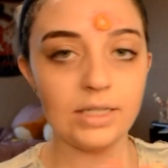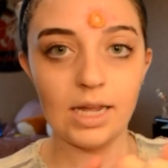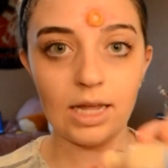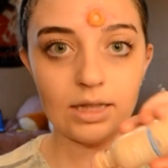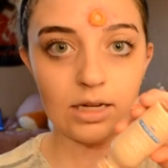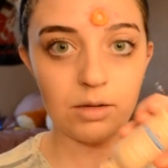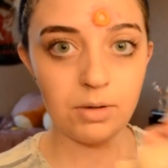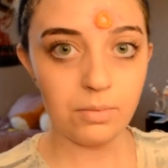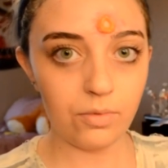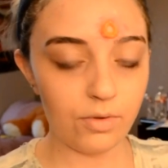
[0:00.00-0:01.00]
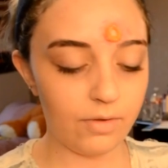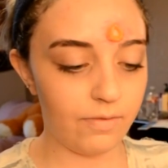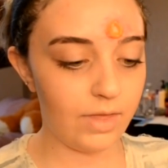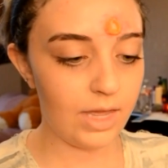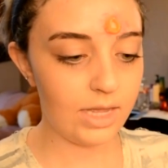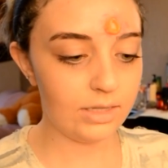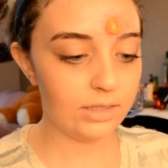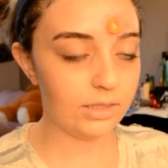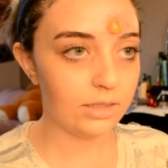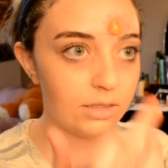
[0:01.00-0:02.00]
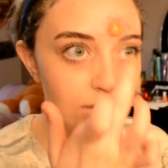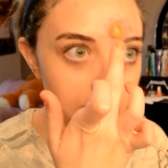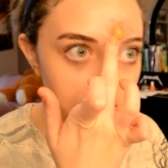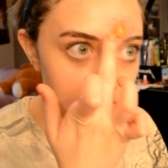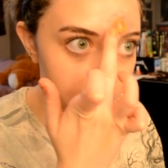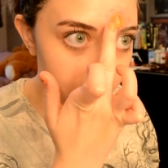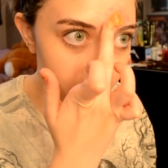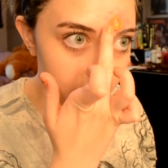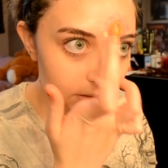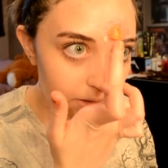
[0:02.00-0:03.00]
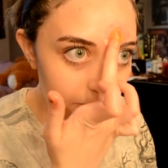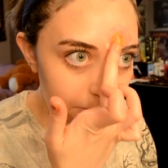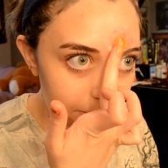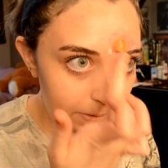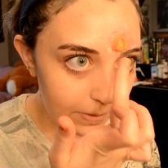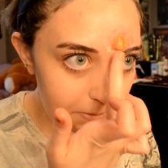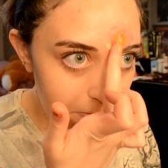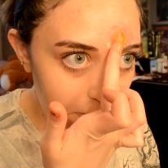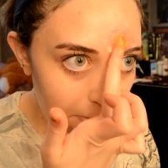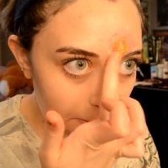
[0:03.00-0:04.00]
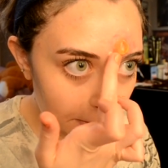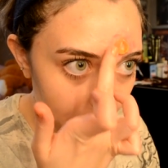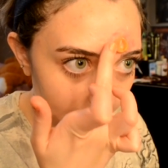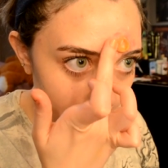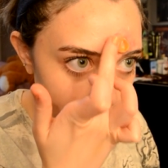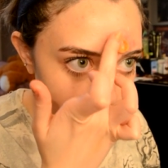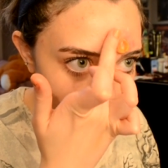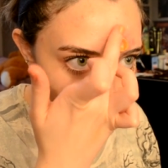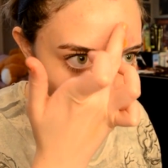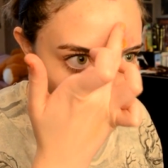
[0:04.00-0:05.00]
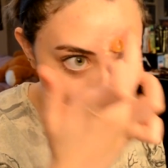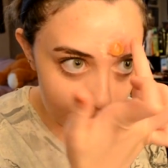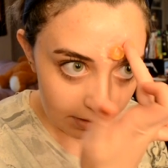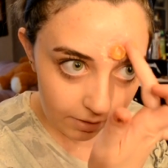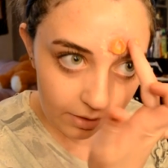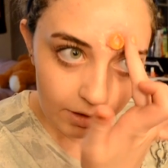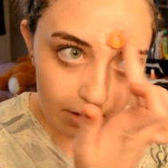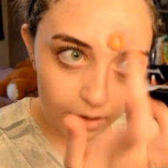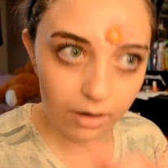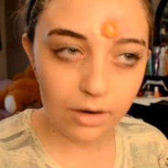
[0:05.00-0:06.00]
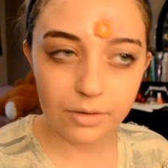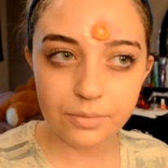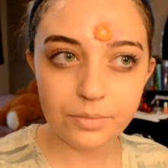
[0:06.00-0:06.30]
to take a little bit more of this and just get it all up in there.